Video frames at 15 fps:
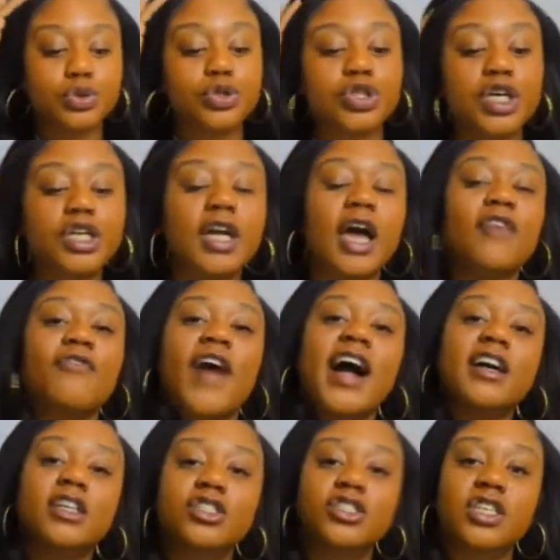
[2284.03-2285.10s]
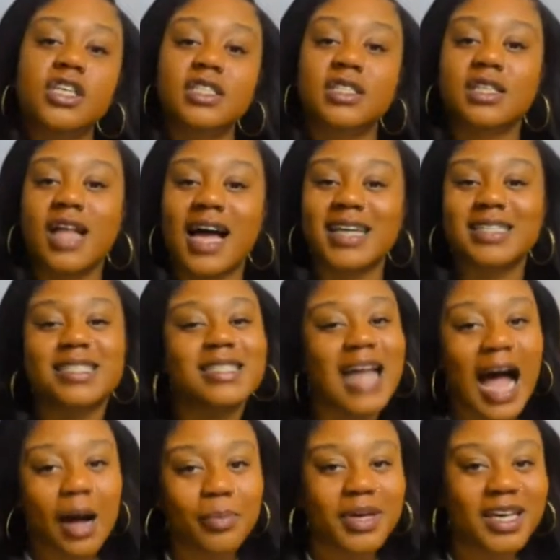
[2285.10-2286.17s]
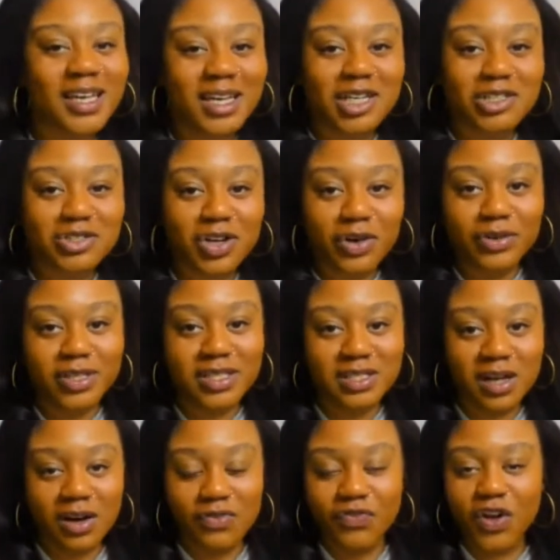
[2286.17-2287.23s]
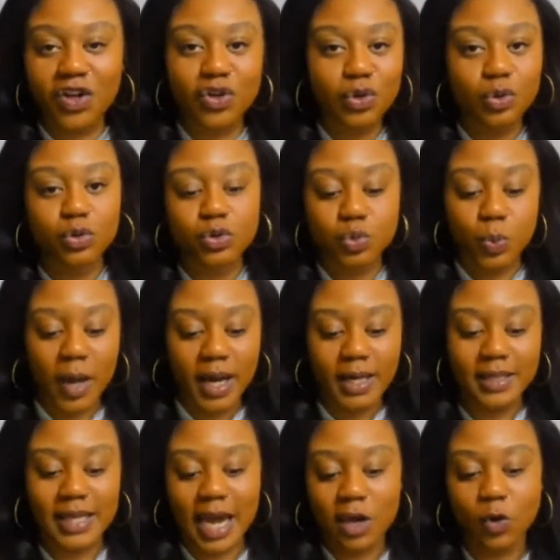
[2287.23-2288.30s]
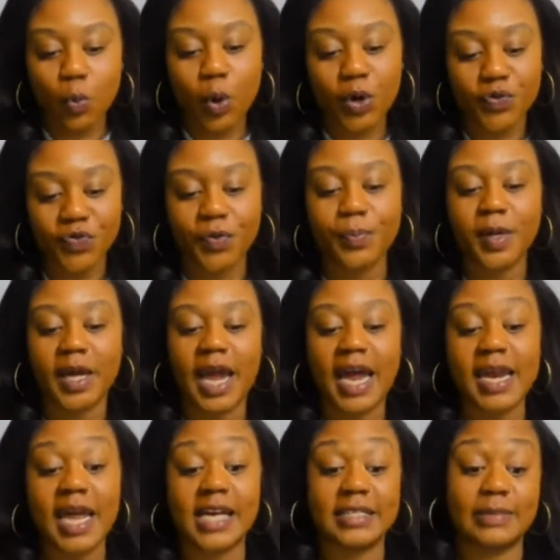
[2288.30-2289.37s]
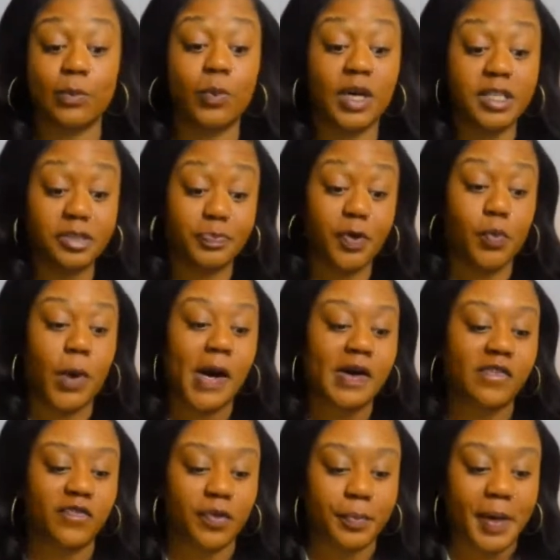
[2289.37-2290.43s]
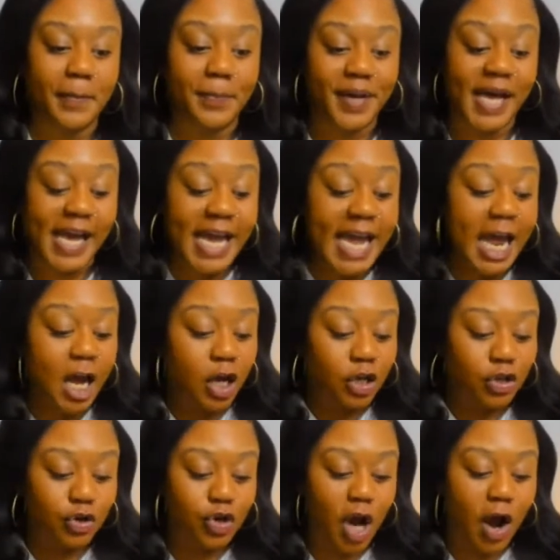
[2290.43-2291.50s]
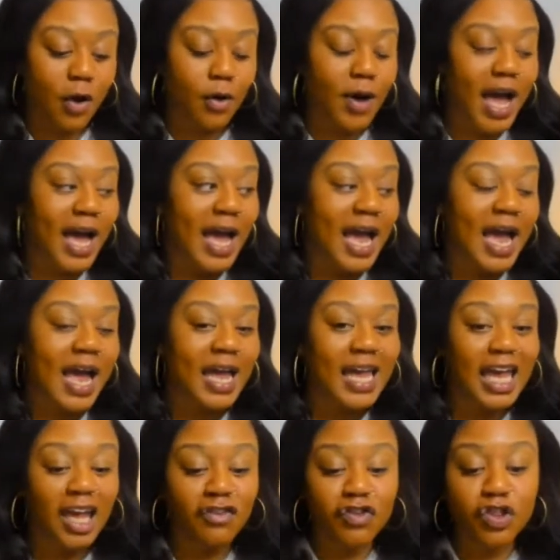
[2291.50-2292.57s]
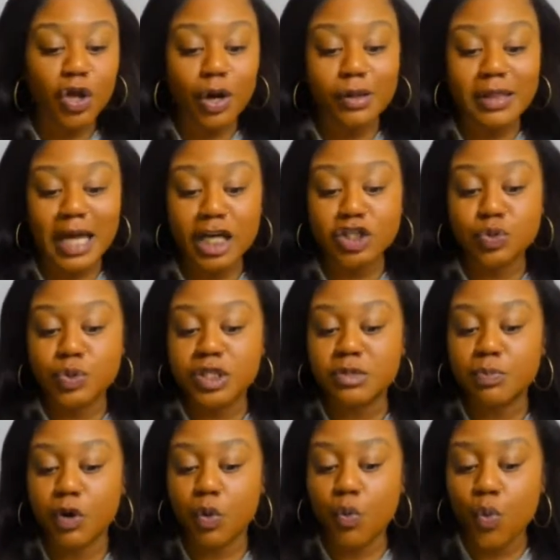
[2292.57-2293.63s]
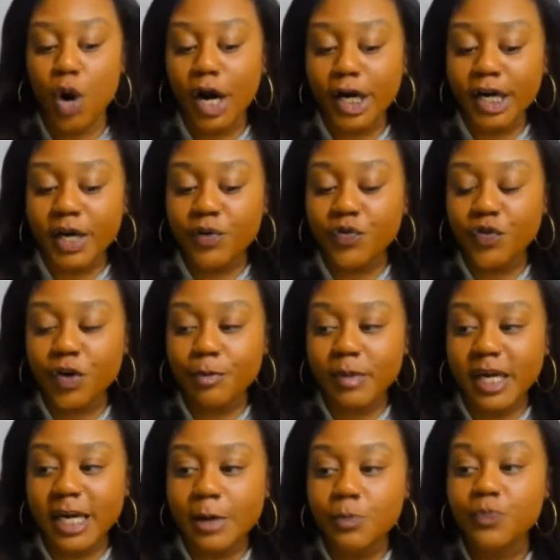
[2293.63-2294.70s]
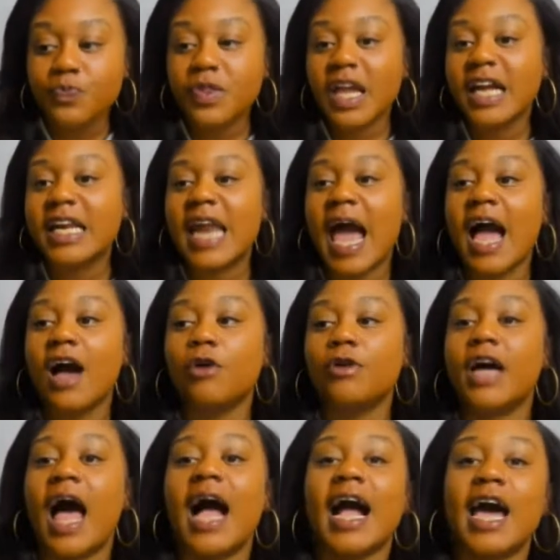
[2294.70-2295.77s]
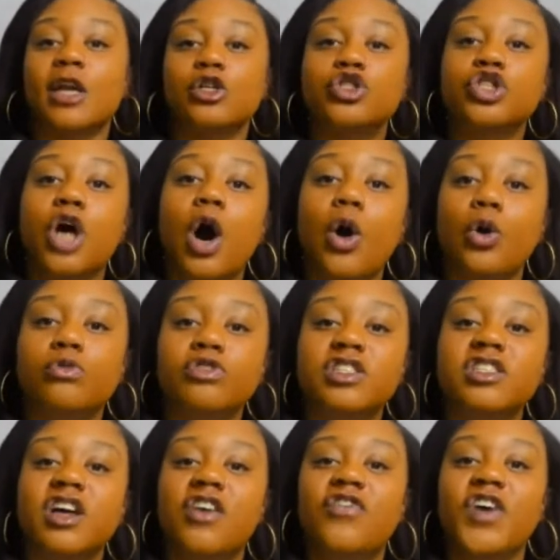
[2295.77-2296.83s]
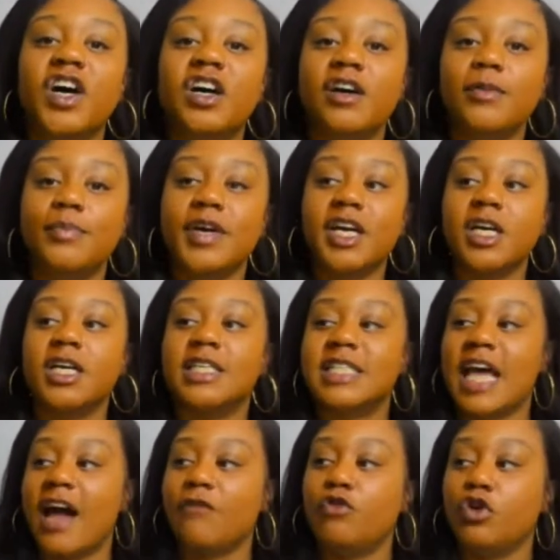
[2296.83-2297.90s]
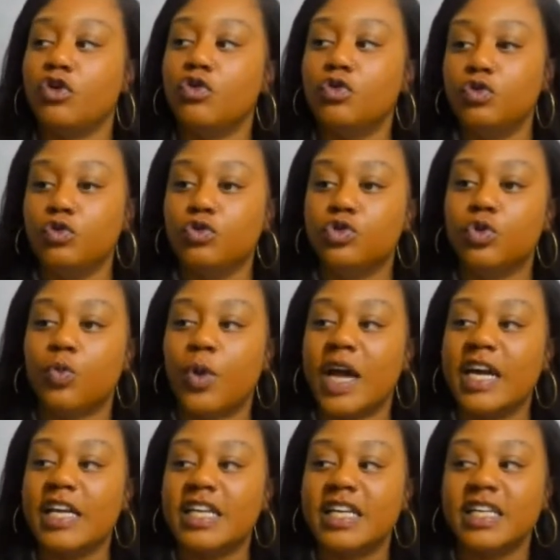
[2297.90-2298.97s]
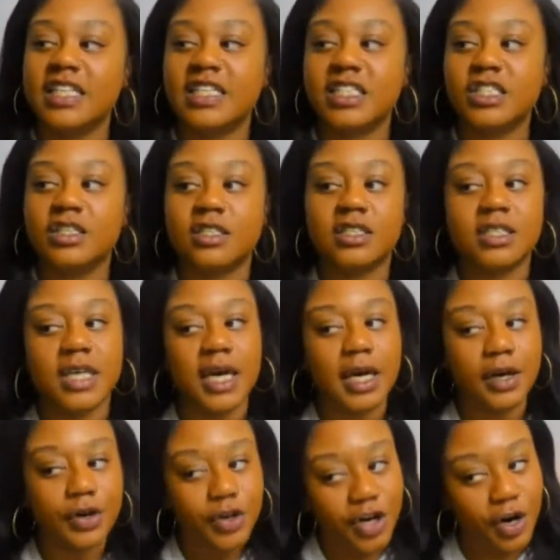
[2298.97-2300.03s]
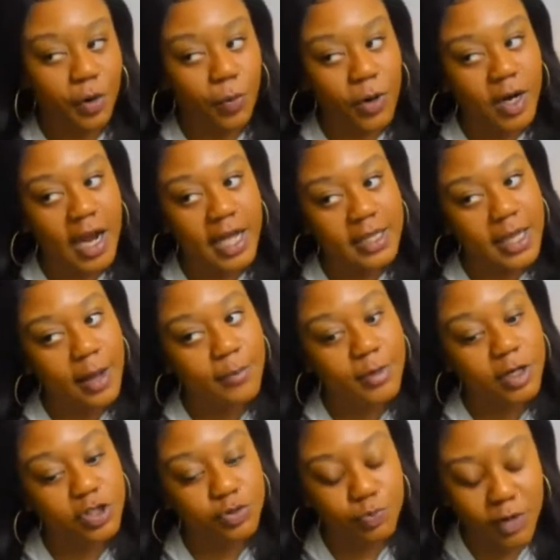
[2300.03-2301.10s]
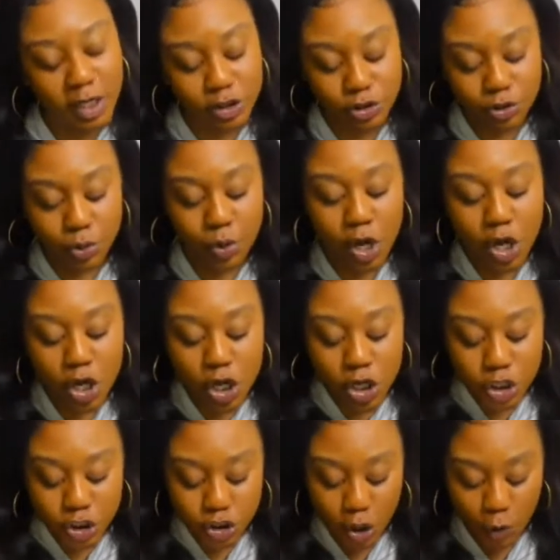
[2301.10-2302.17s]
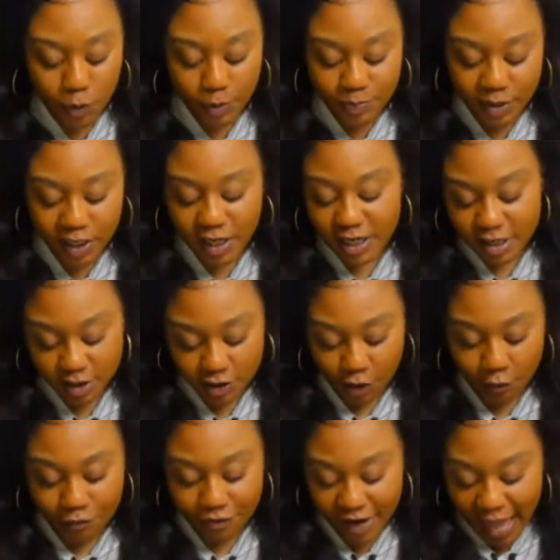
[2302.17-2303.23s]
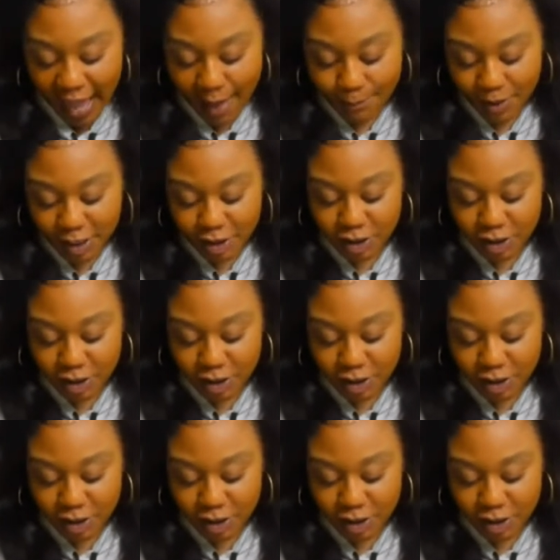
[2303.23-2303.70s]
So if I could just like stop eating certain stuff and lose weight, that'll work for me. And that's what's been working for me. But, you know, even though that's what's been working for me, now I got to tone stuff up, because after you lose the weight, then it's just skin there with not that much muscle. So it'd be a little flabby.